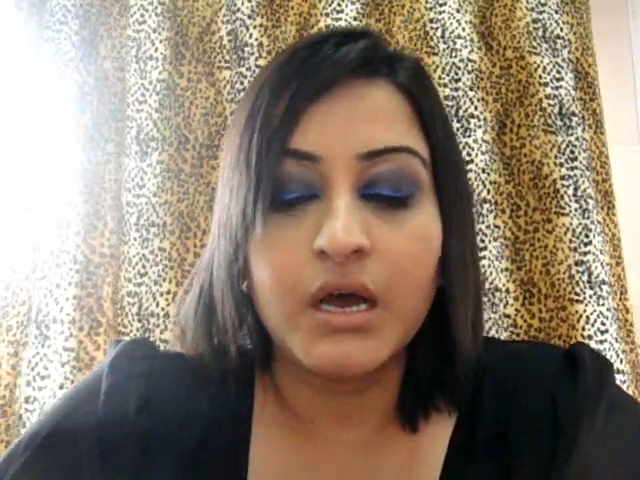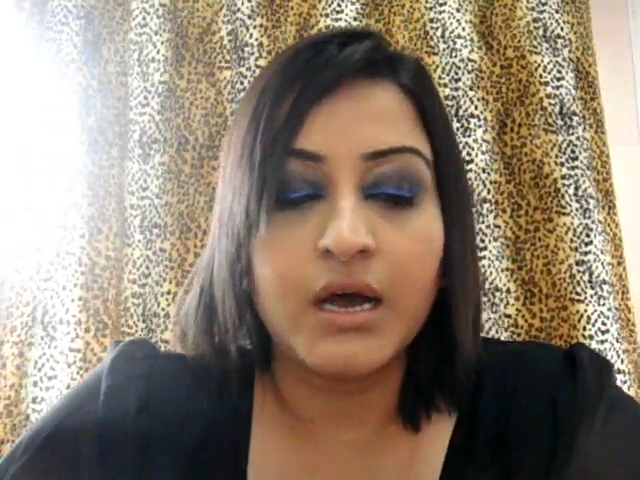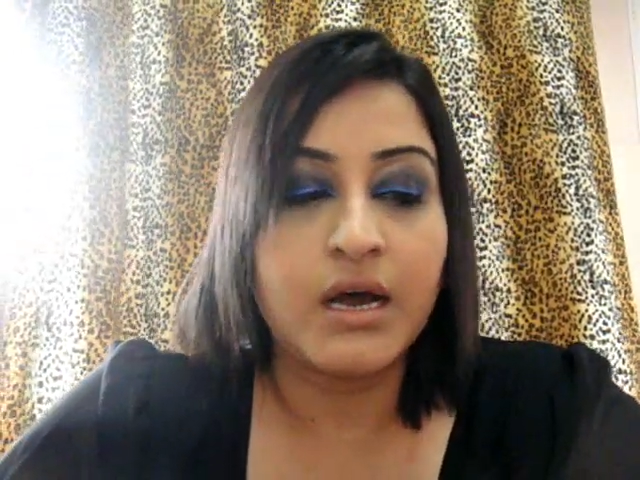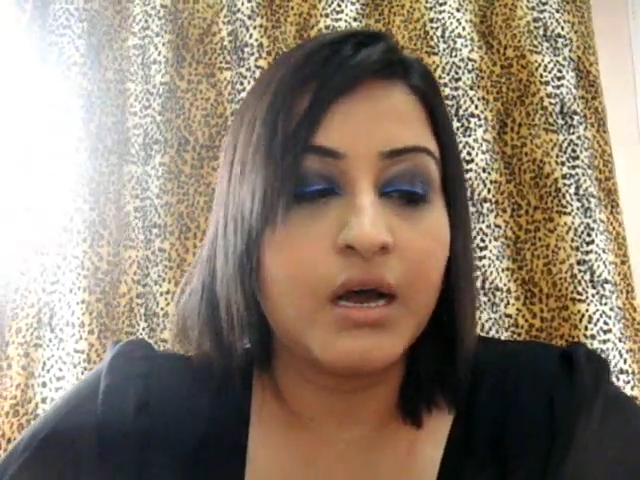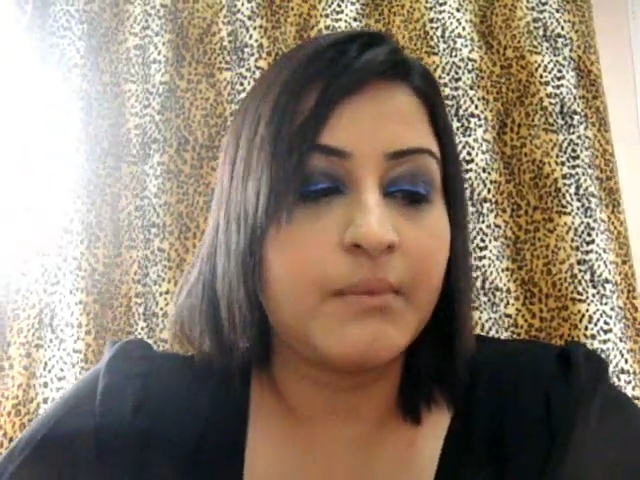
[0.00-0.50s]

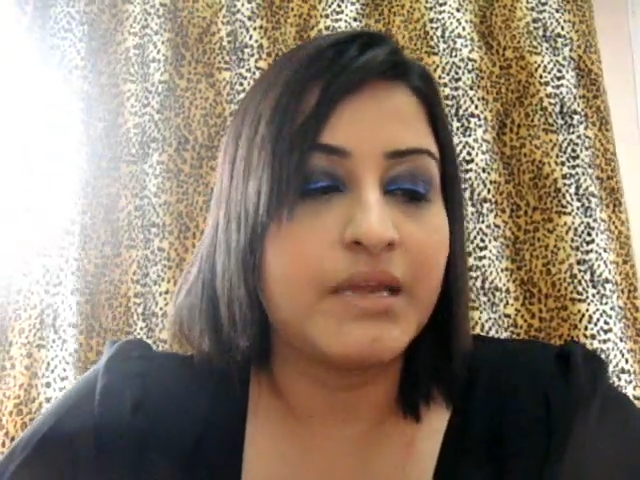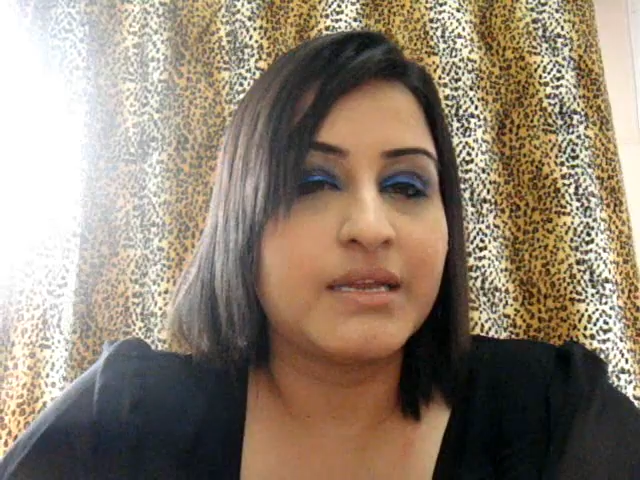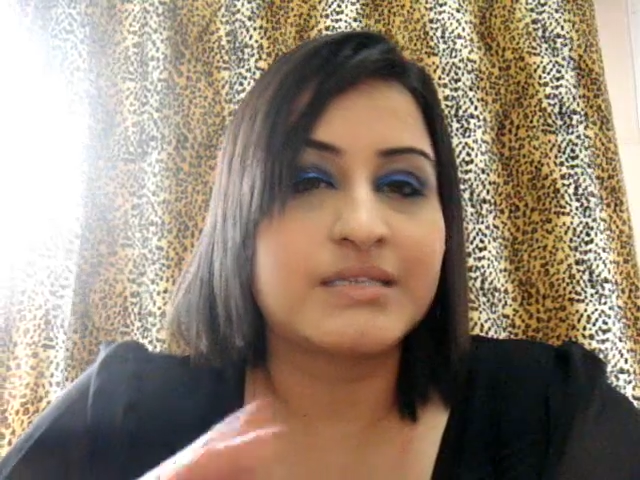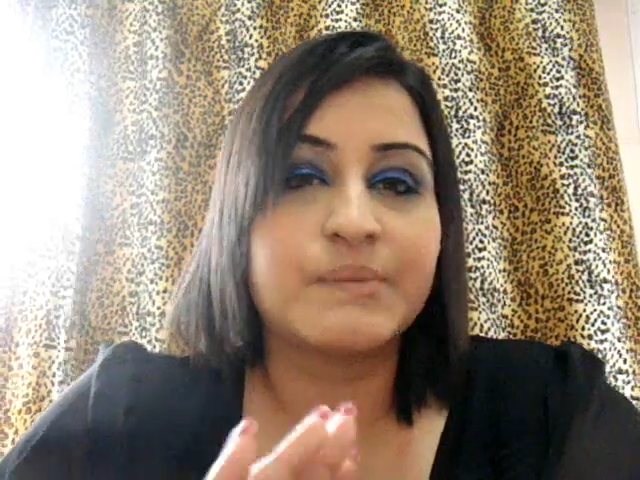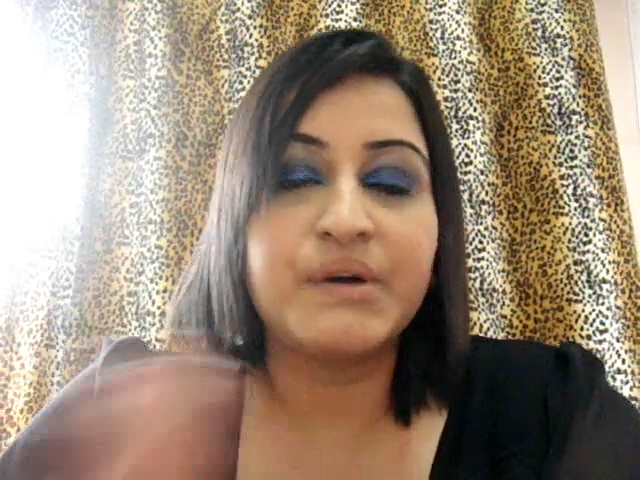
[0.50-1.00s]
um, and
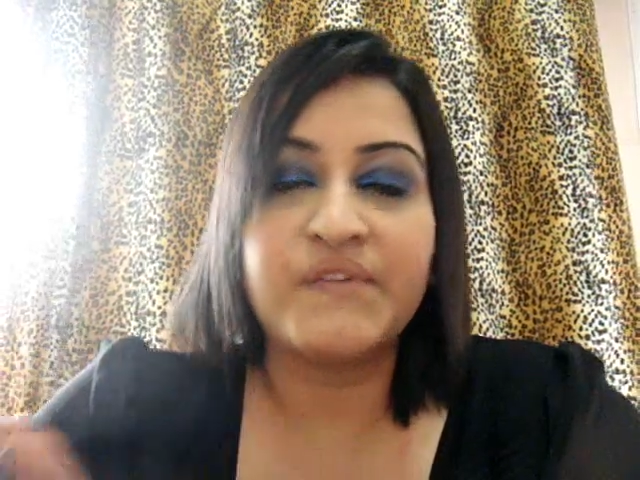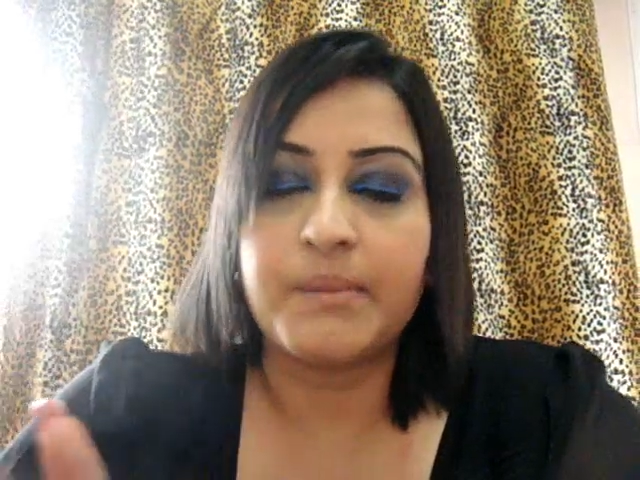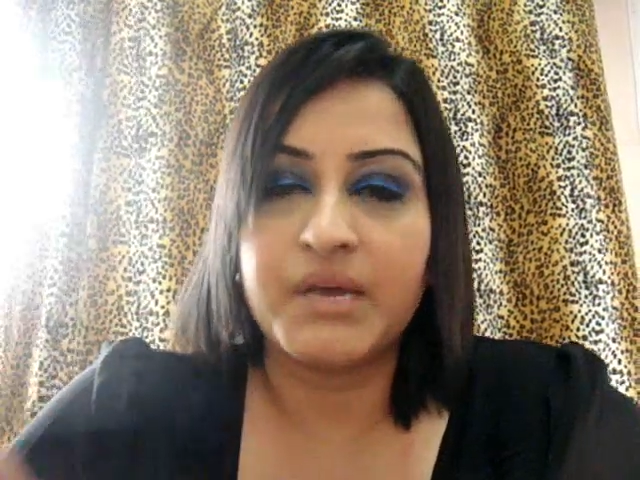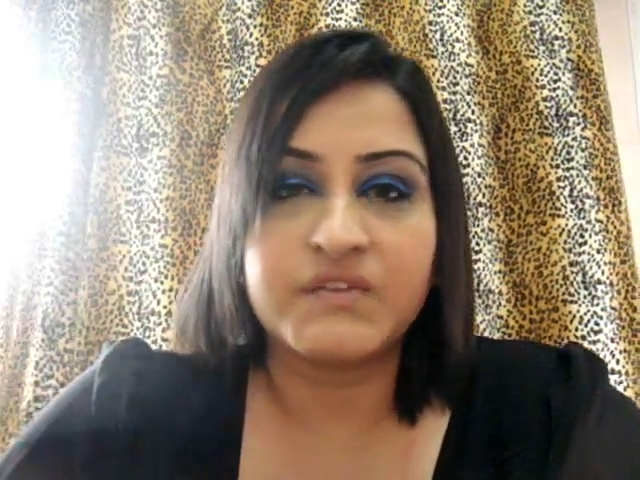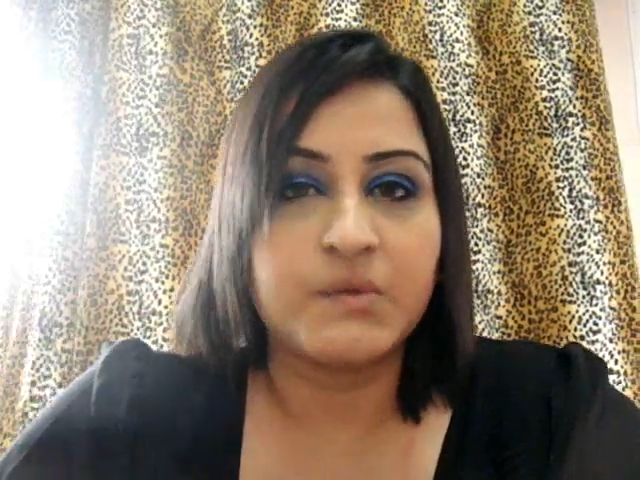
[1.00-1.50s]
it's a
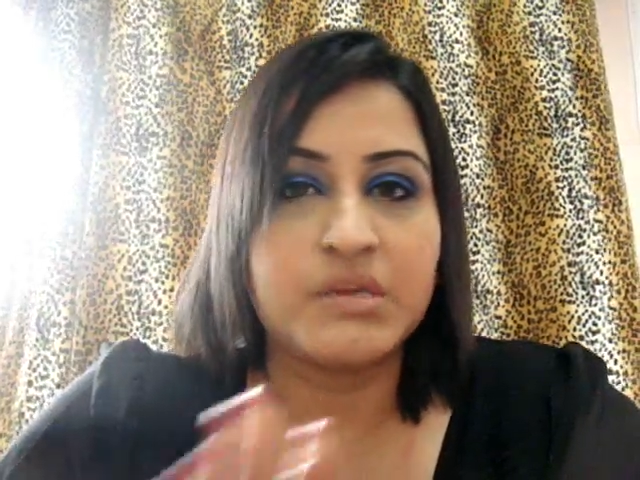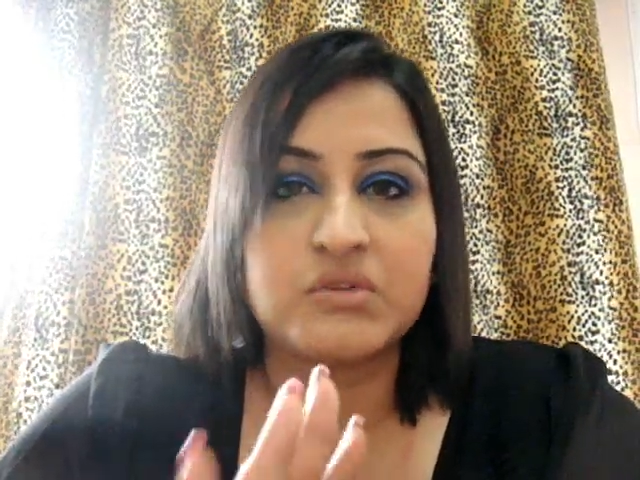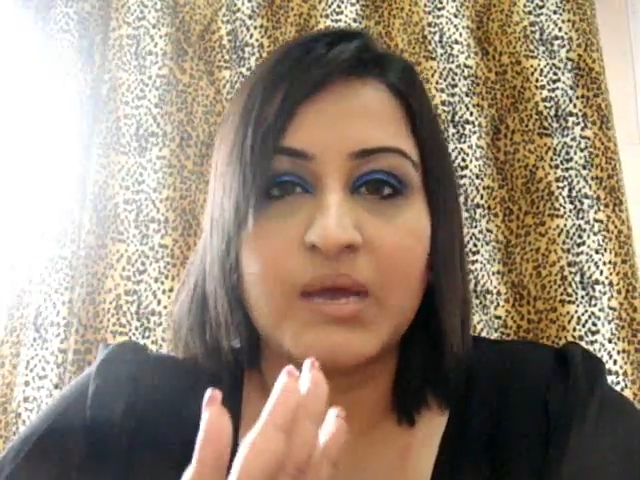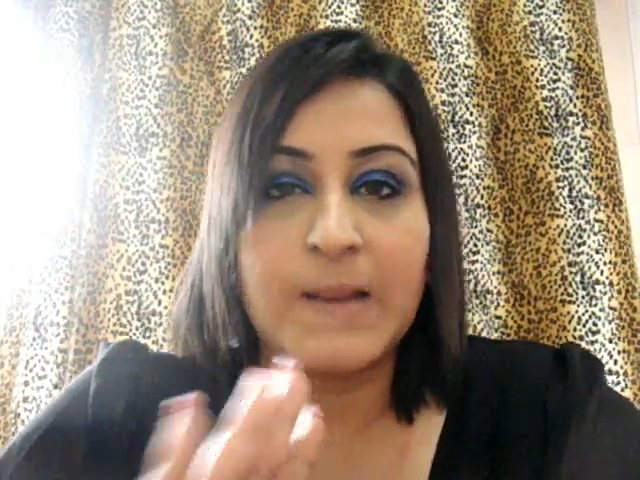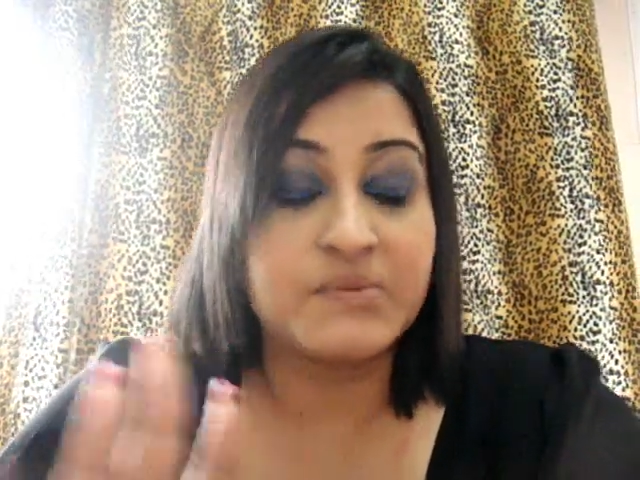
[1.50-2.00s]
perfect match for me
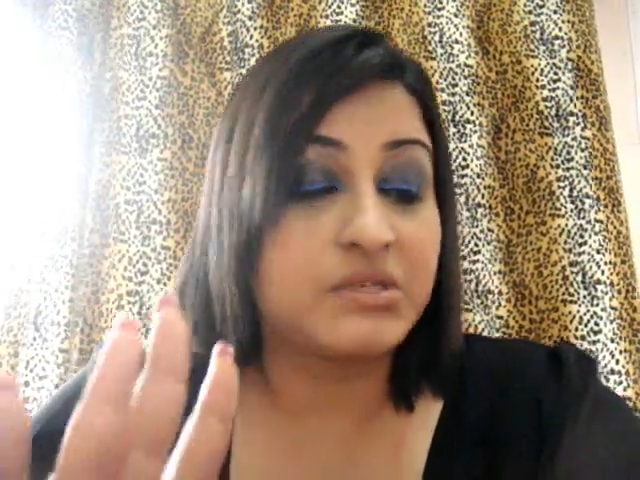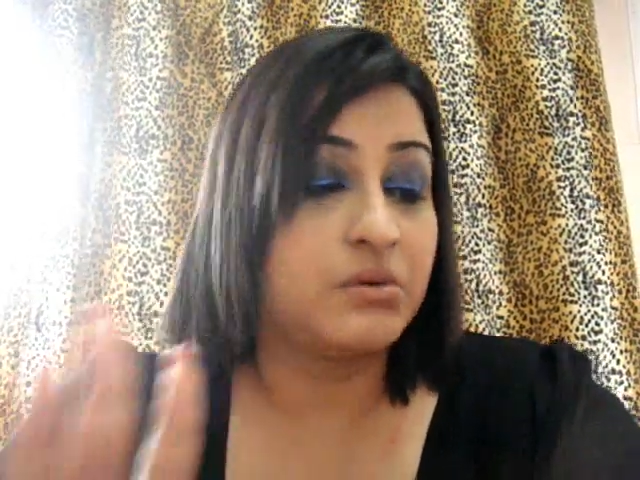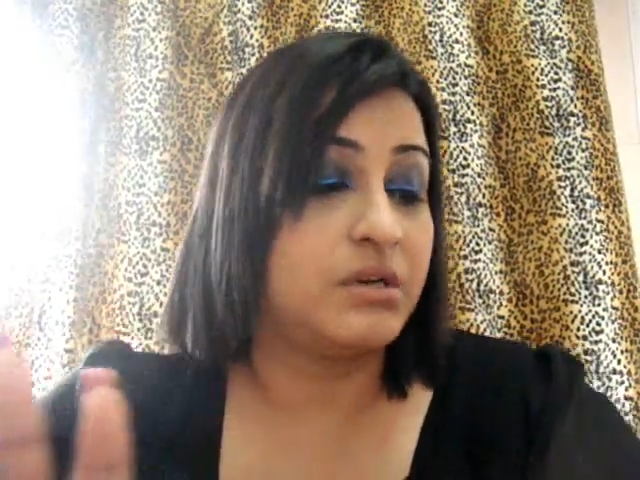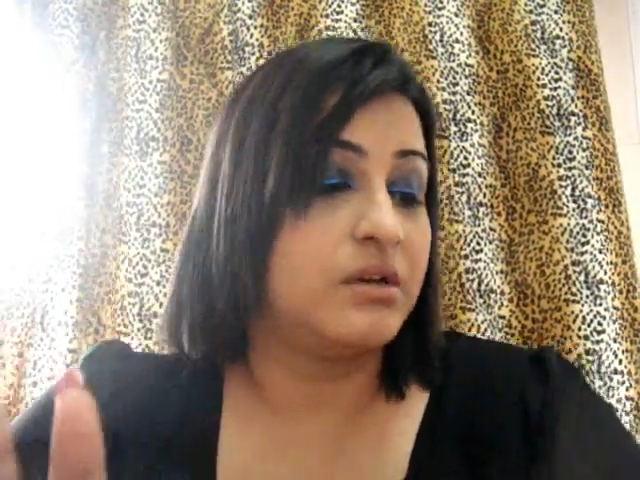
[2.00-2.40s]
so I absolutely